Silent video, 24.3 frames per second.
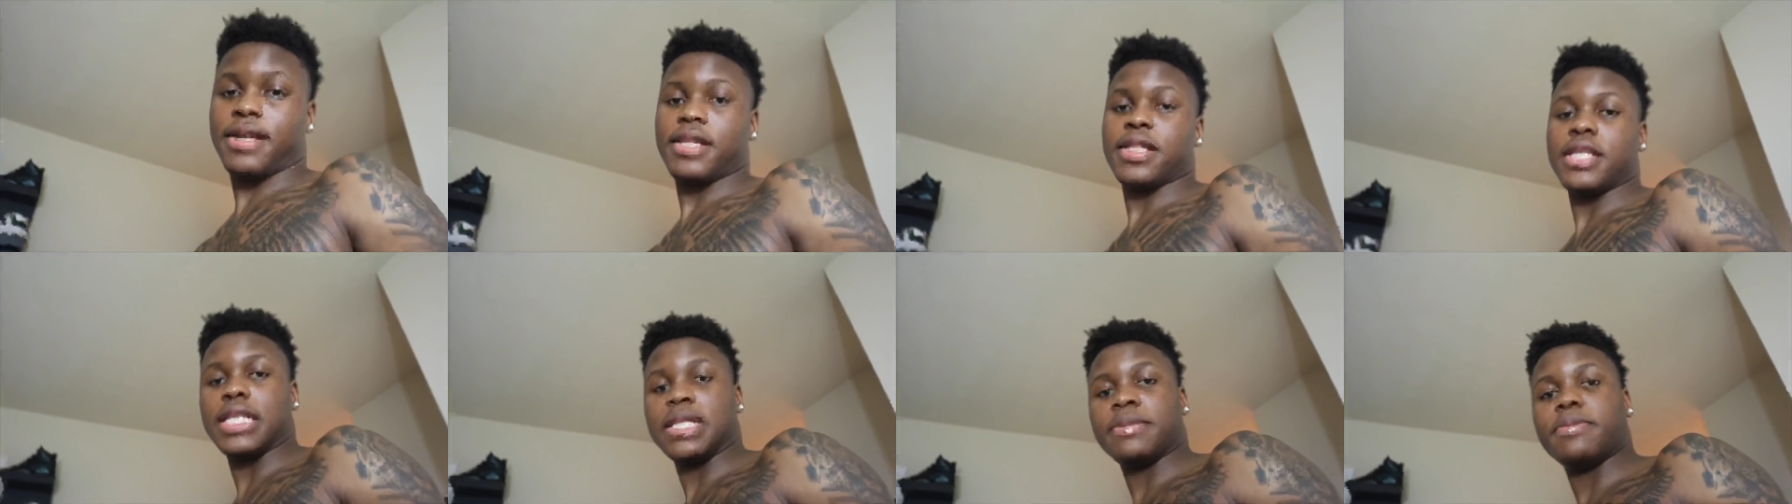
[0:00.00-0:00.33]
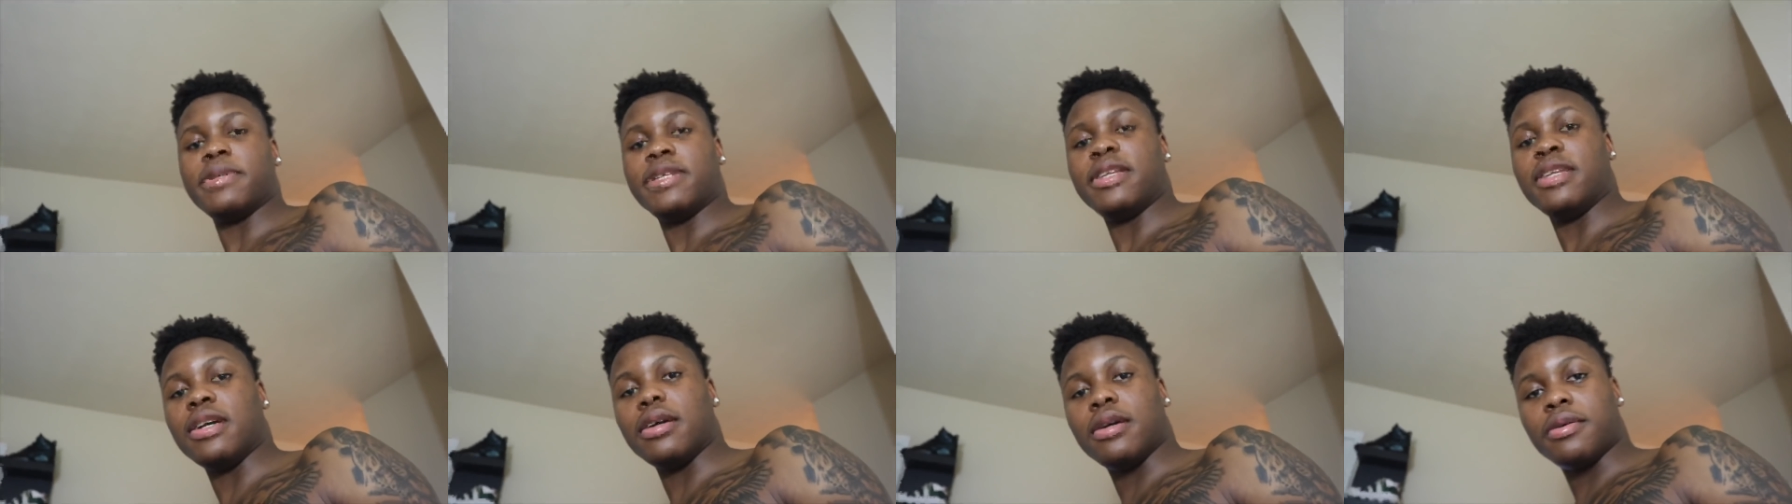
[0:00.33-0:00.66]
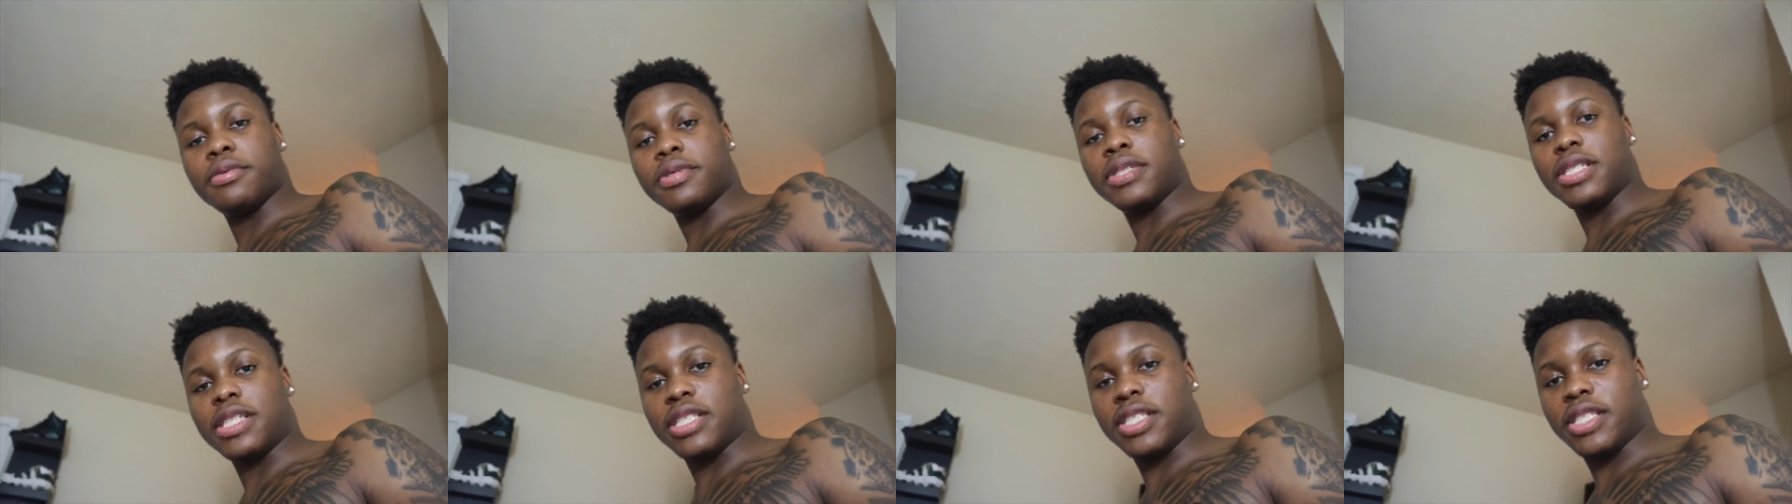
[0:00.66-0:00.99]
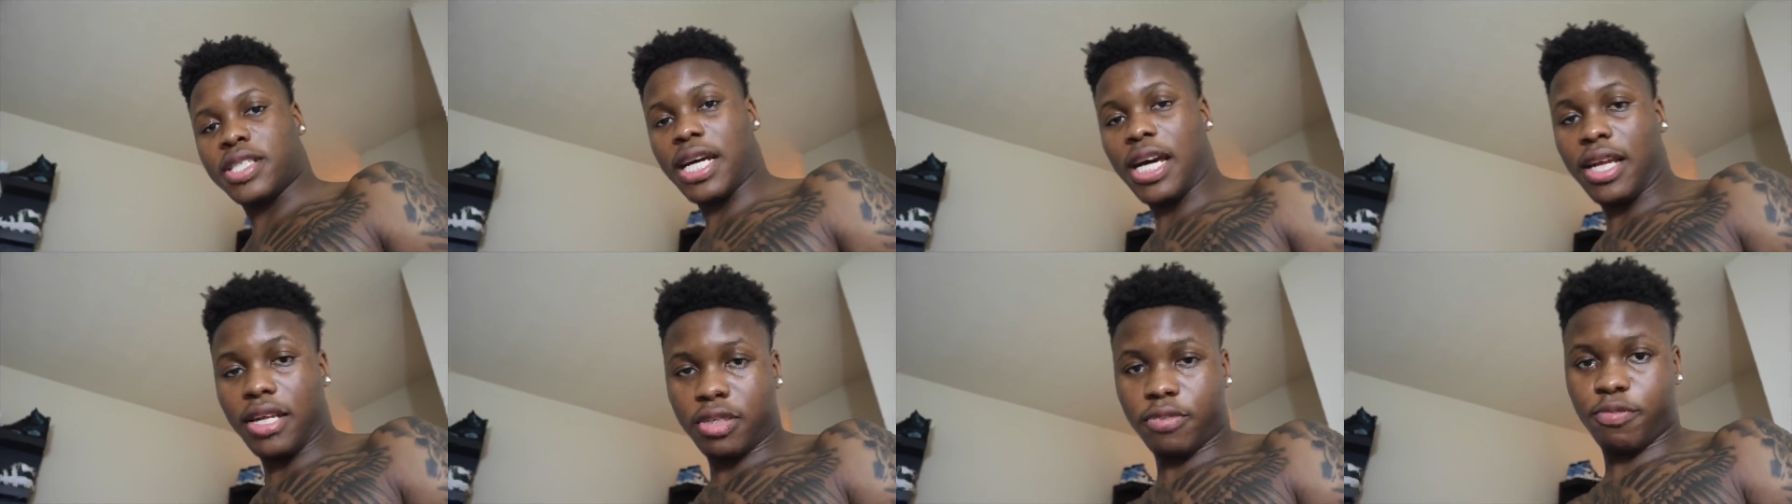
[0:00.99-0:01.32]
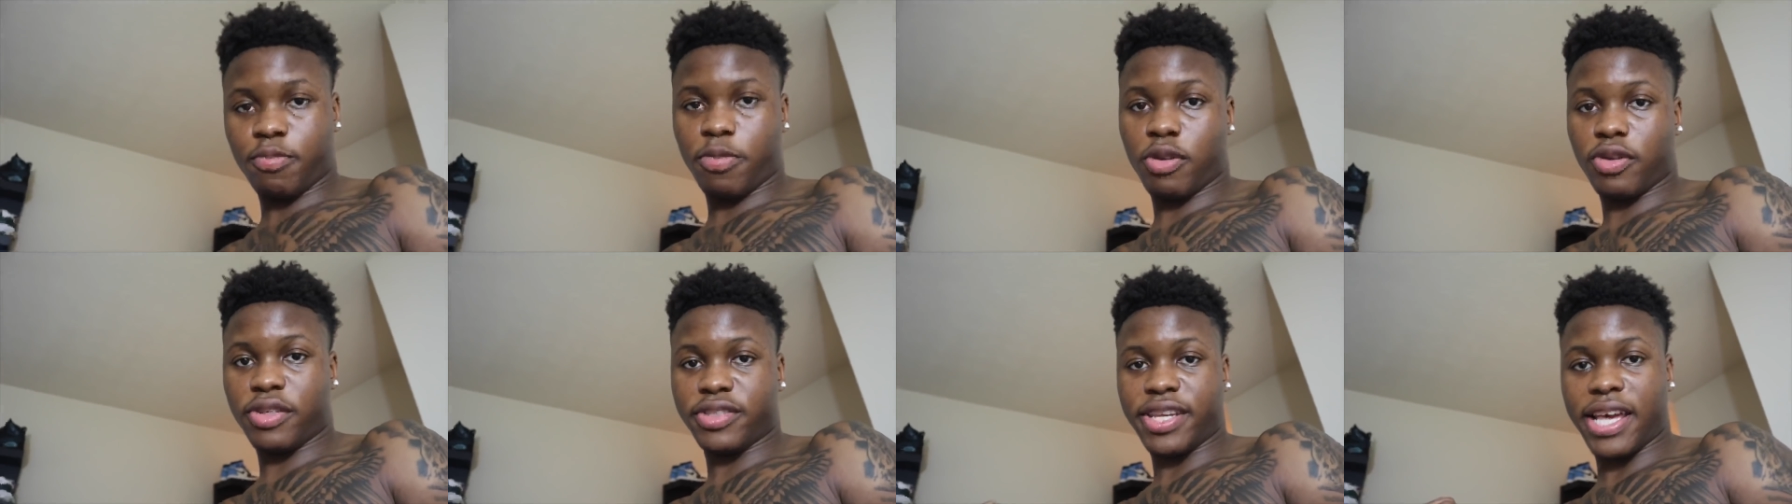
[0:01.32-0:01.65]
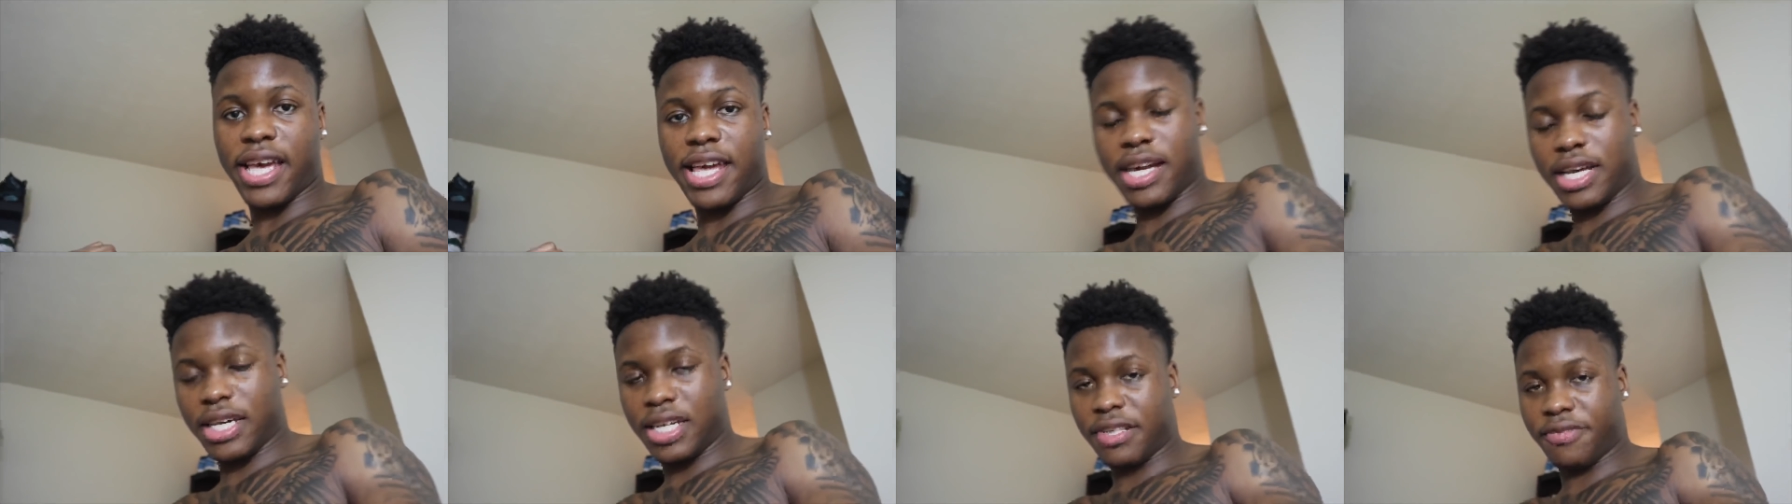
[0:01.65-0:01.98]
Let's be done with this challenge, bro. Let's
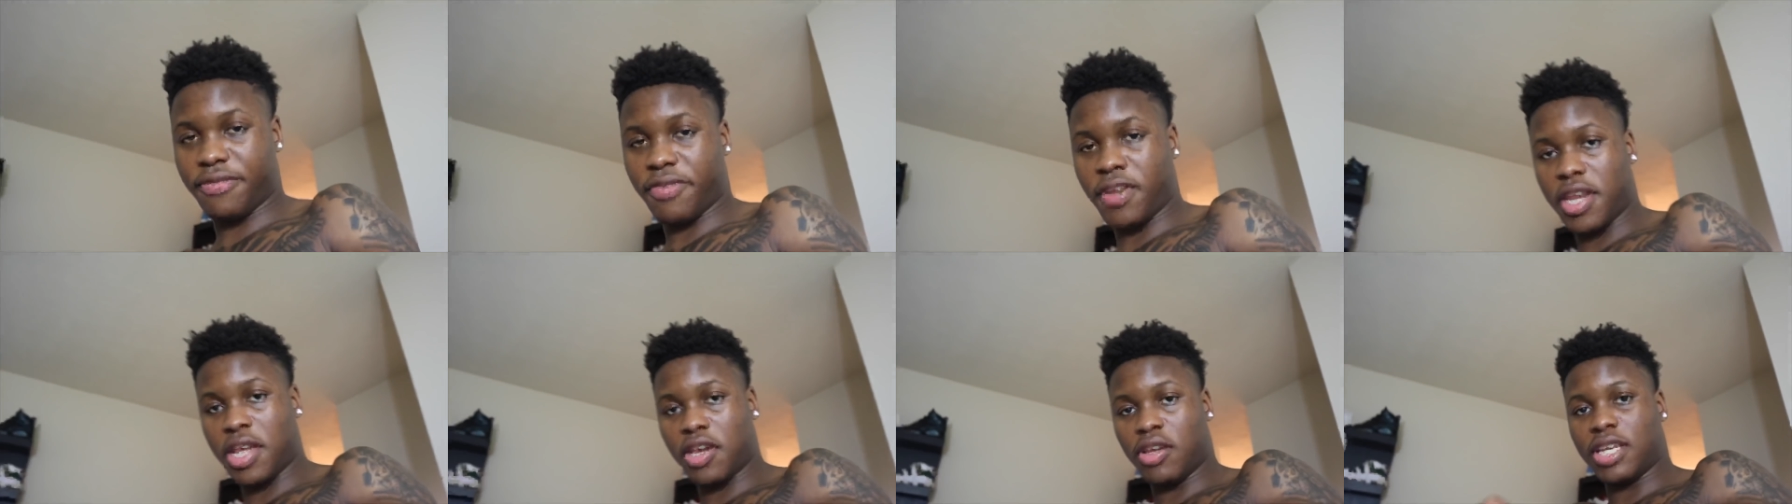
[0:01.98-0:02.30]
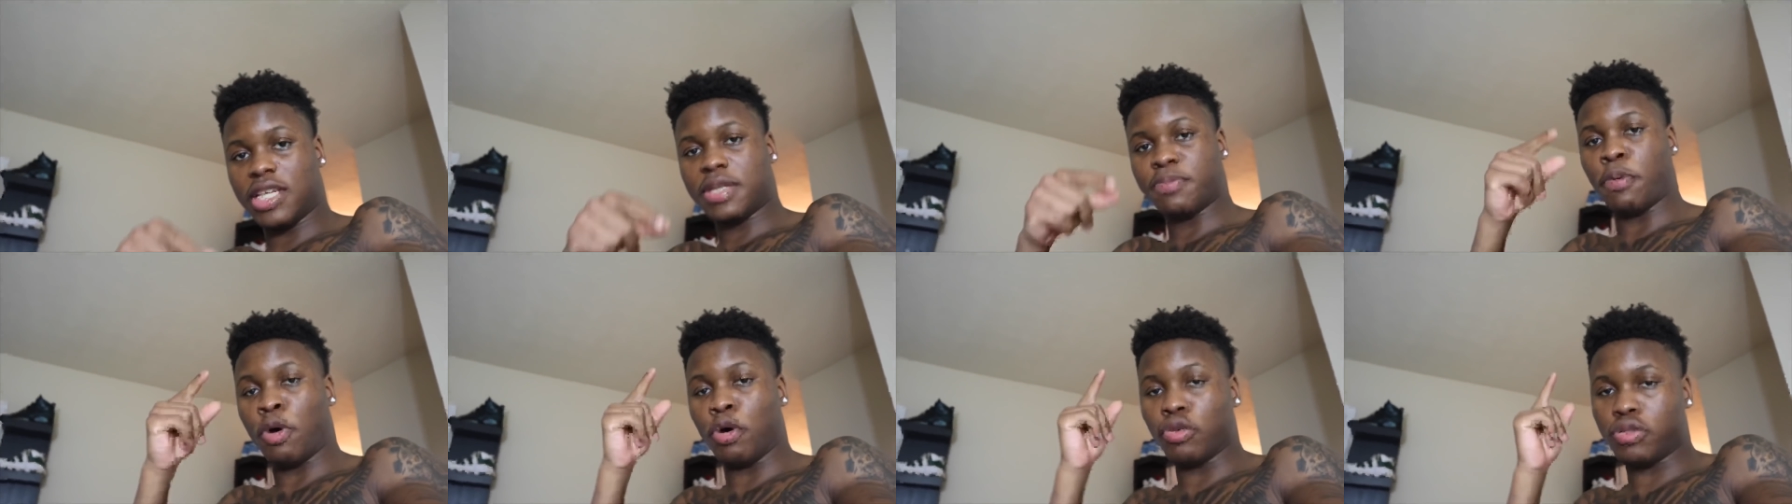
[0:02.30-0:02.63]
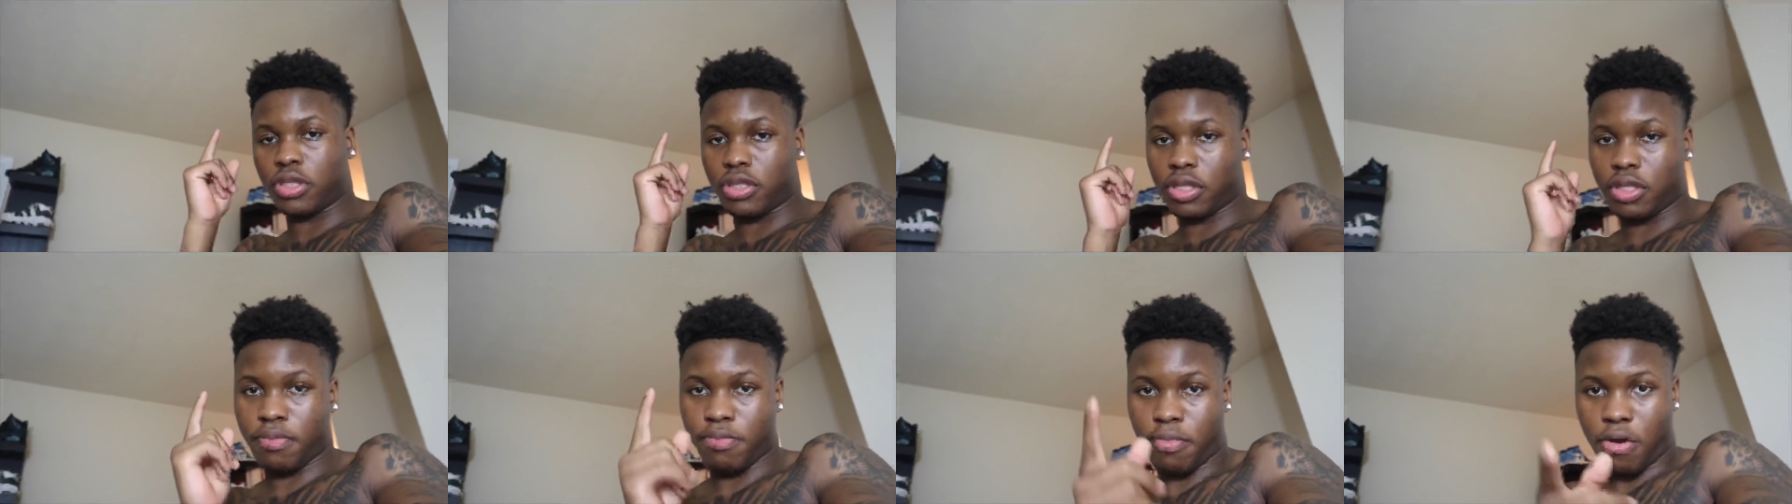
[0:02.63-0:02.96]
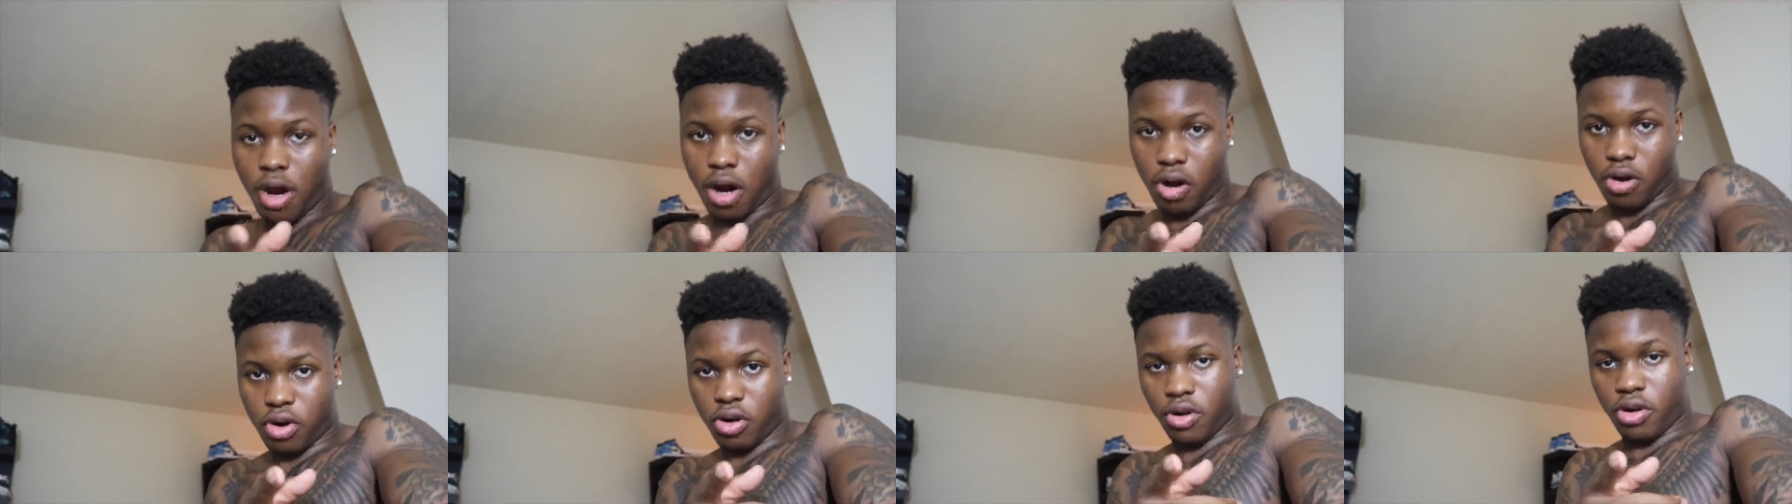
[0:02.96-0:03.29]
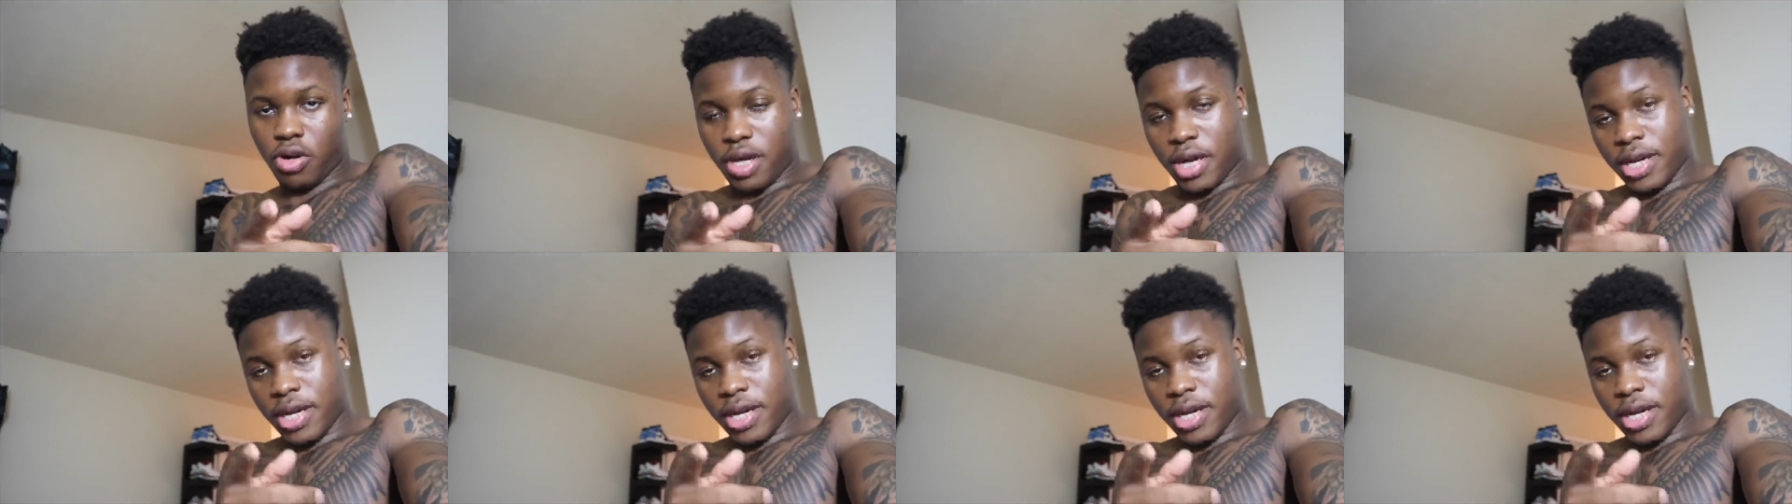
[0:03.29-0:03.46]
edit this video. Let's post it tomorrow.